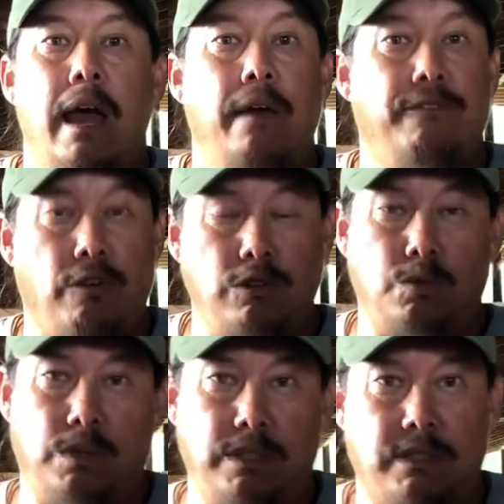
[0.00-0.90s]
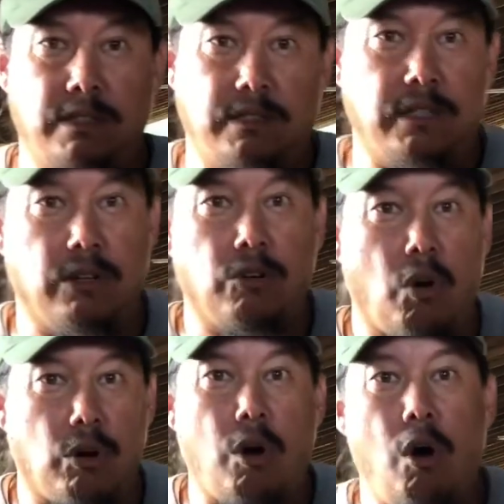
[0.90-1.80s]
And the first one is considered
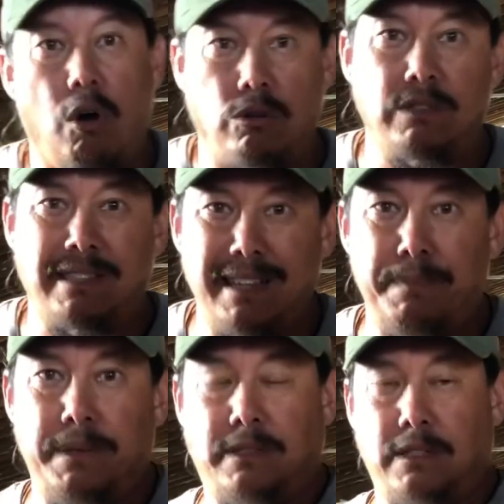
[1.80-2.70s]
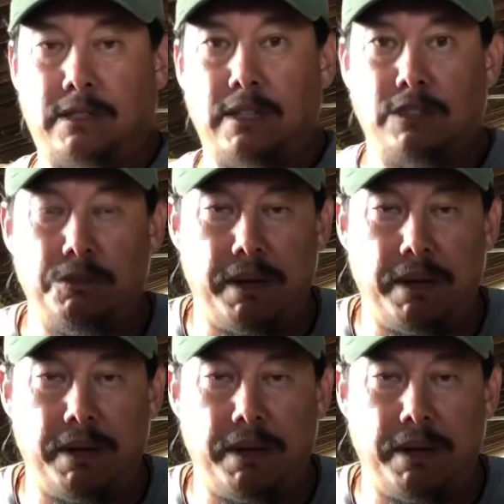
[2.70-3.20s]
or called sleeping sickness.